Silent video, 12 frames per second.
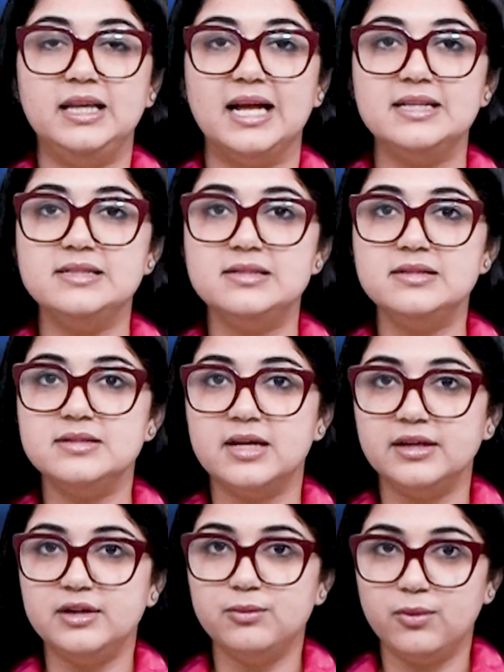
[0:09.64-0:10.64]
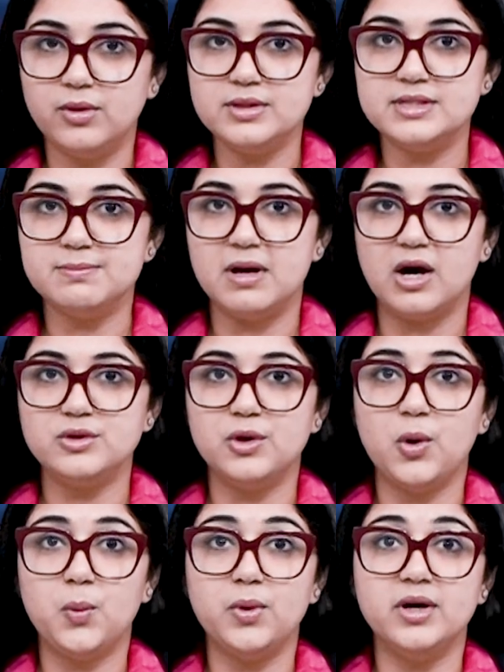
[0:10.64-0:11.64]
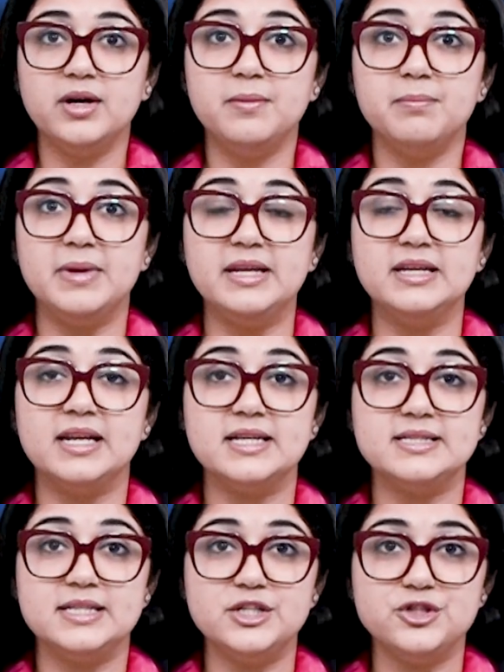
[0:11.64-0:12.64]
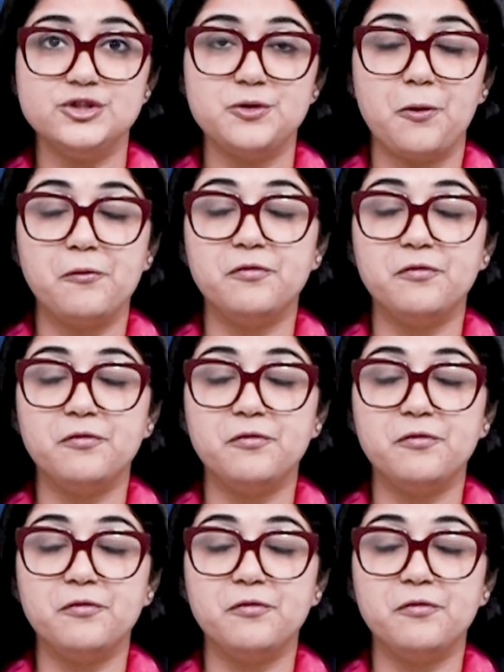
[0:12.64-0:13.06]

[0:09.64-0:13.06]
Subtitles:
Lancet study warns about over-medicalization of